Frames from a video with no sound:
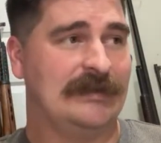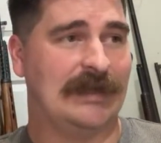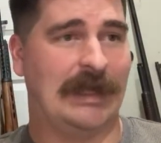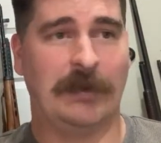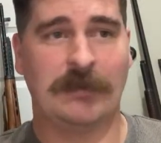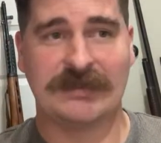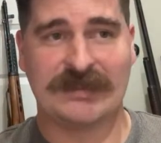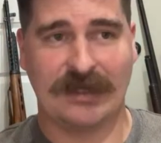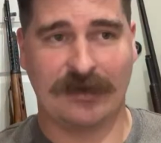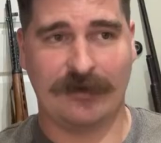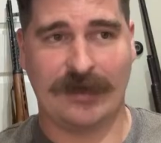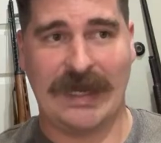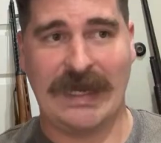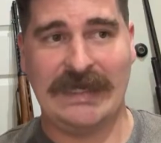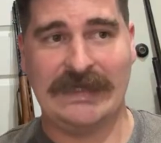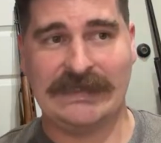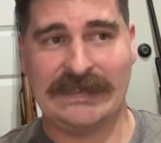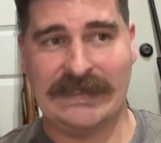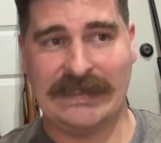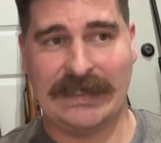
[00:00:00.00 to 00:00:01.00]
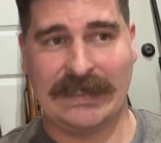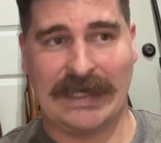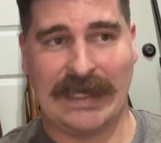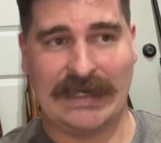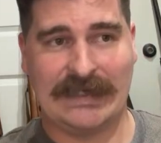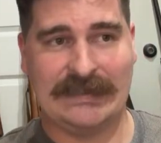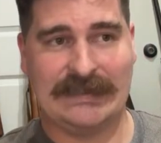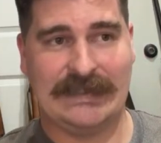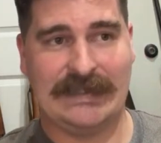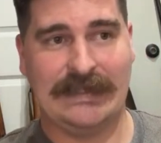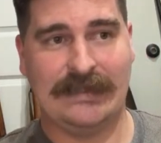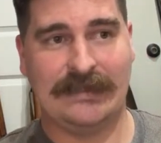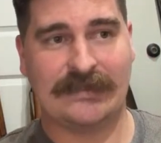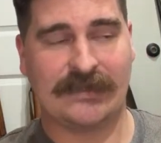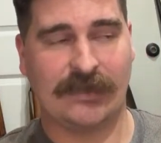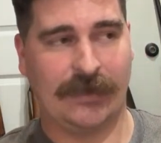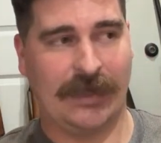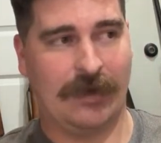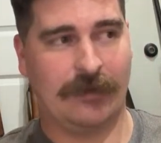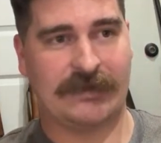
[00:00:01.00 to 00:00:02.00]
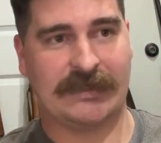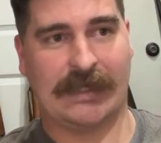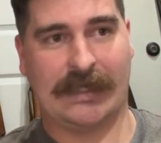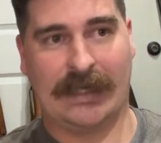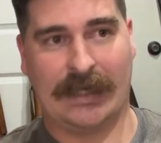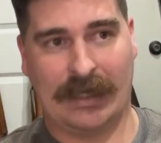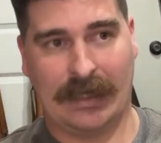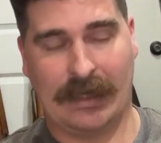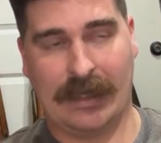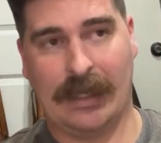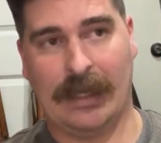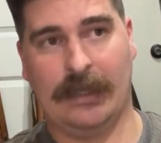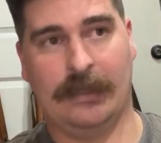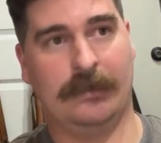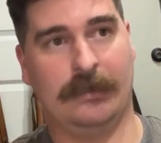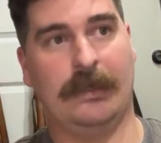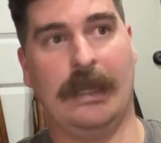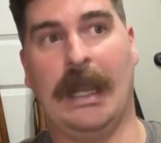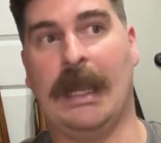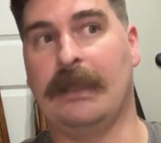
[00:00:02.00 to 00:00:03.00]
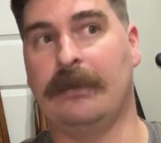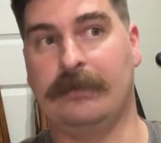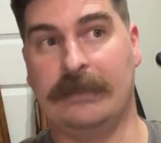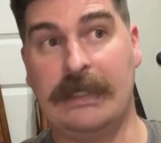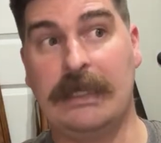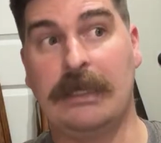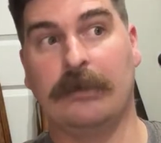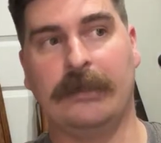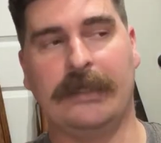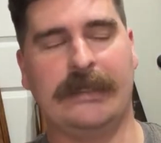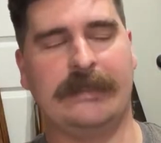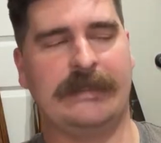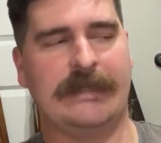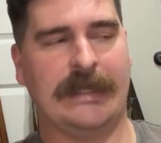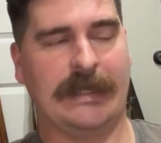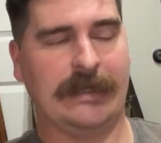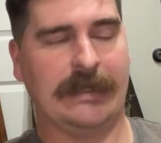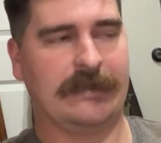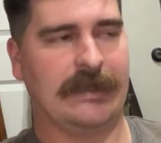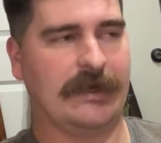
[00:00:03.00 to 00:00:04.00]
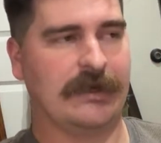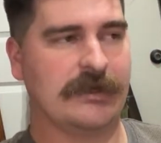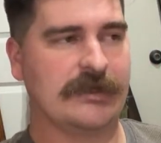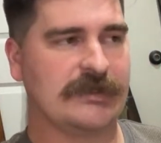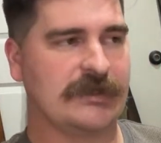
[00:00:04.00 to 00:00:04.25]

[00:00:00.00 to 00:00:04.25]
I was there in 18 to 19. So that was like nearly at the end there.